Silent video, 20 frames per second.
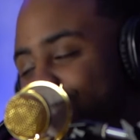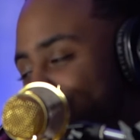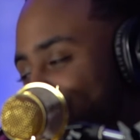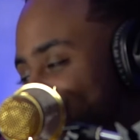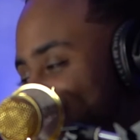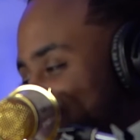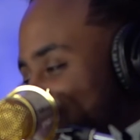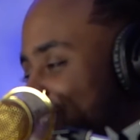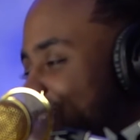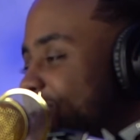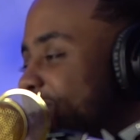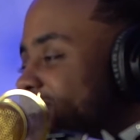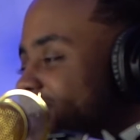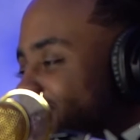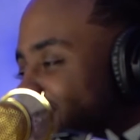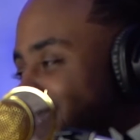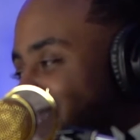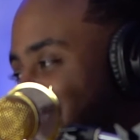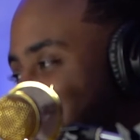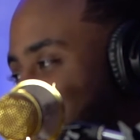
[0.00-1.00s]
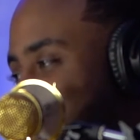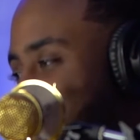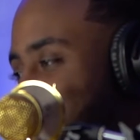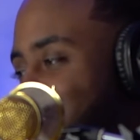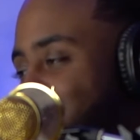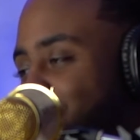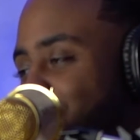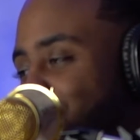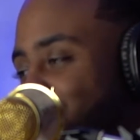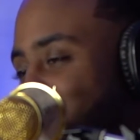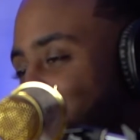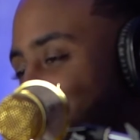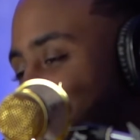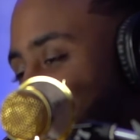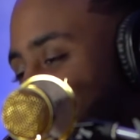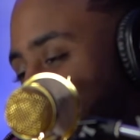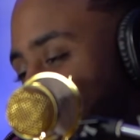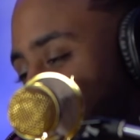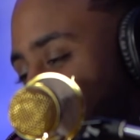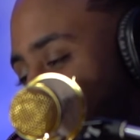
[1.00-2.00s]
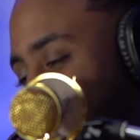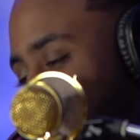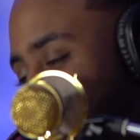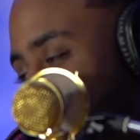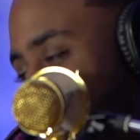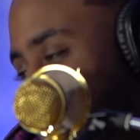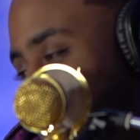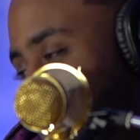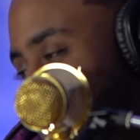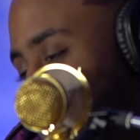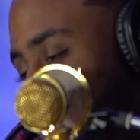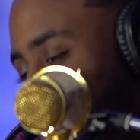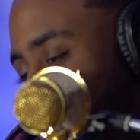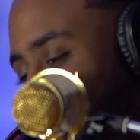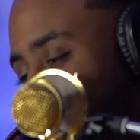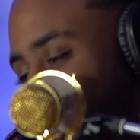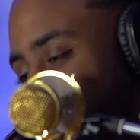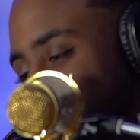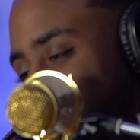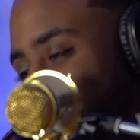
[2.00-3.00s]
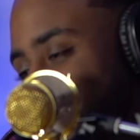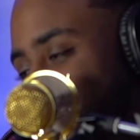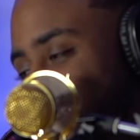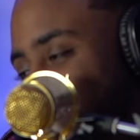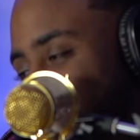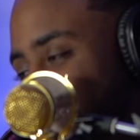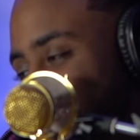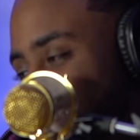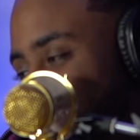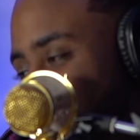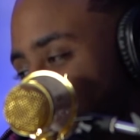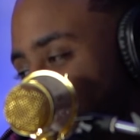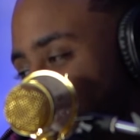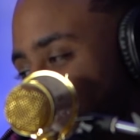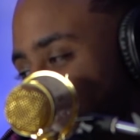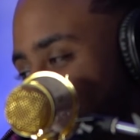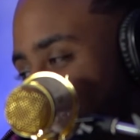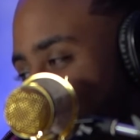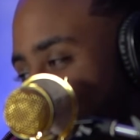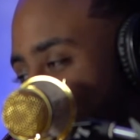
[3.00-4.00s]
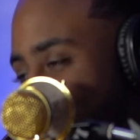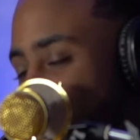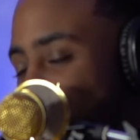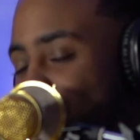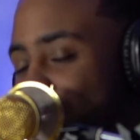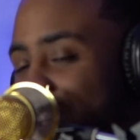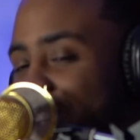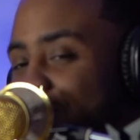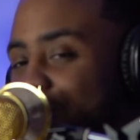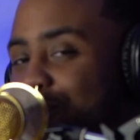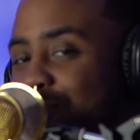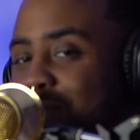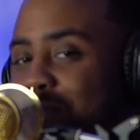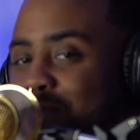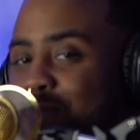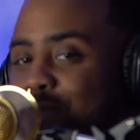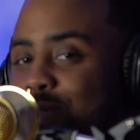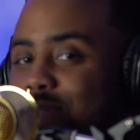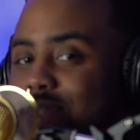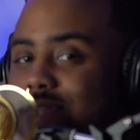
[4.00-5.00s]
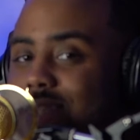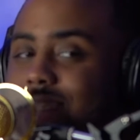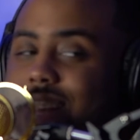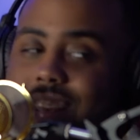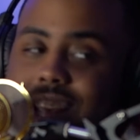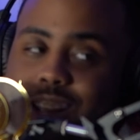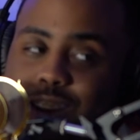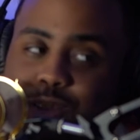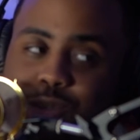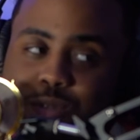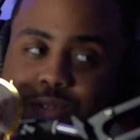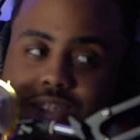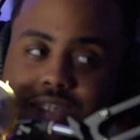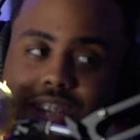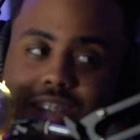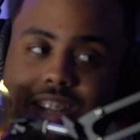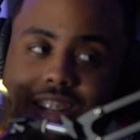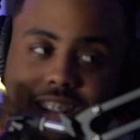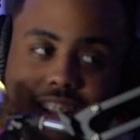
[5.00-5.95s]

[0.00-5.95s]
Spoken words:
on people for, like, people hate on people because they can't do shit.